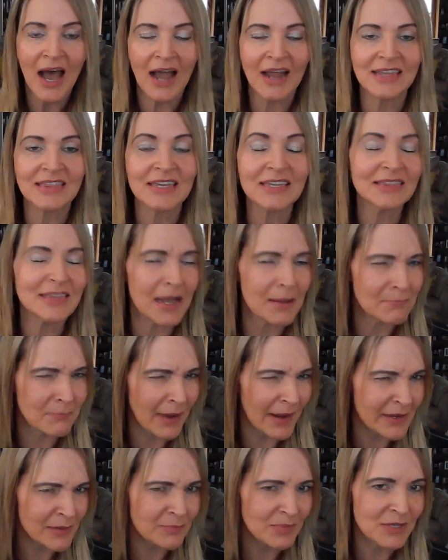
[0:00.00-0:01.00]
I think that
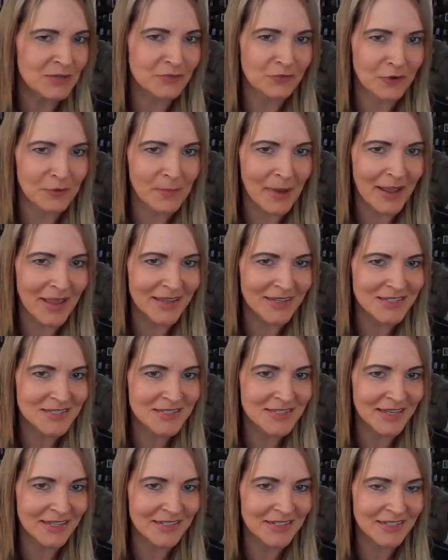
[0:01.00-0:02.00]
might have been for my
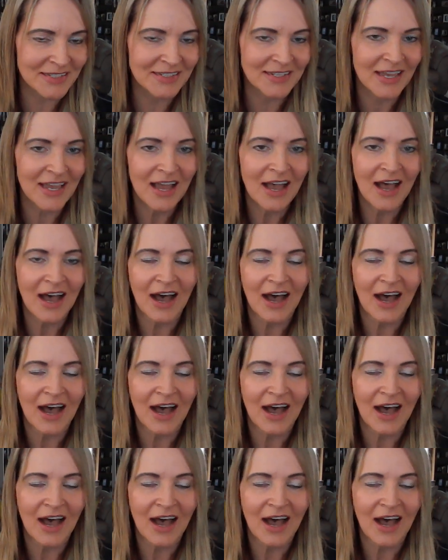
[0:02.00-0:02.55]
extended